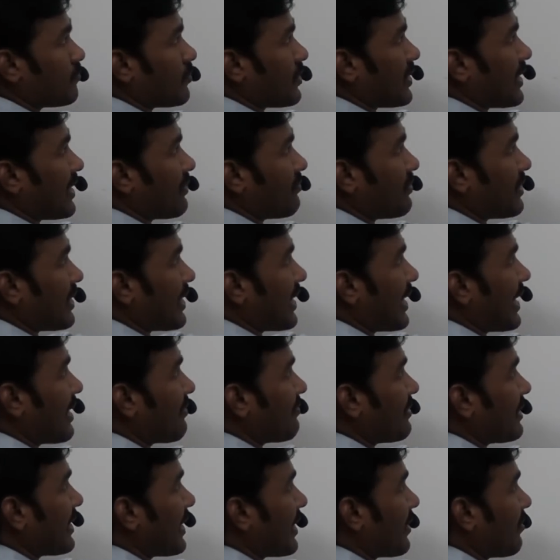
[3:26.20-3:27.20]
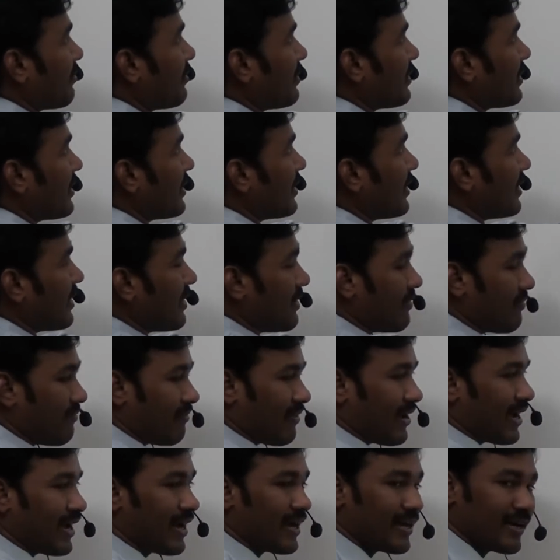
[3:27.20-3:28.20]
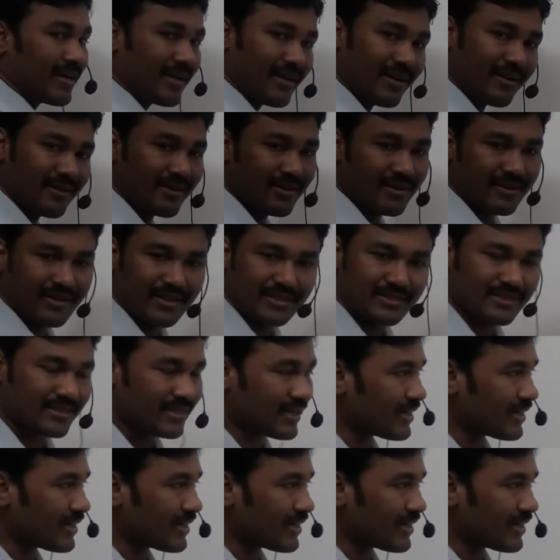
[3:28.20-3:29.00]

Okay, we are having around 500 test